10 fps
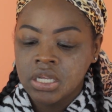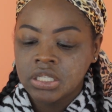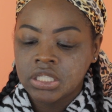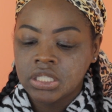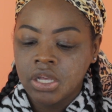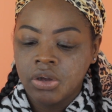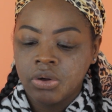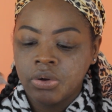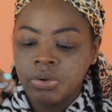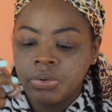
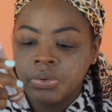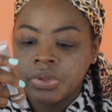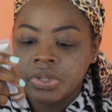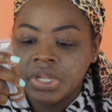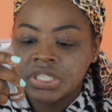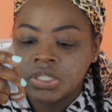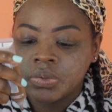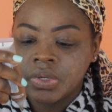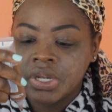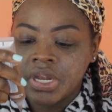So let's do
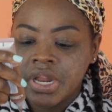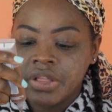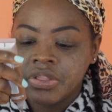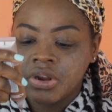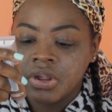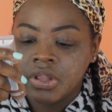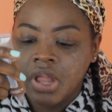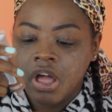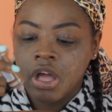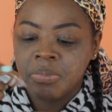another
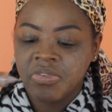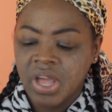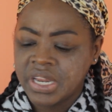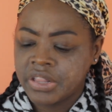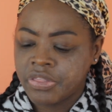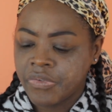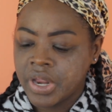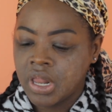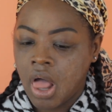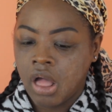glob. So I did 3
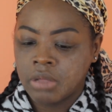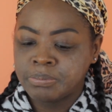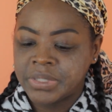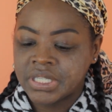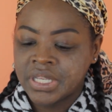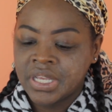globs,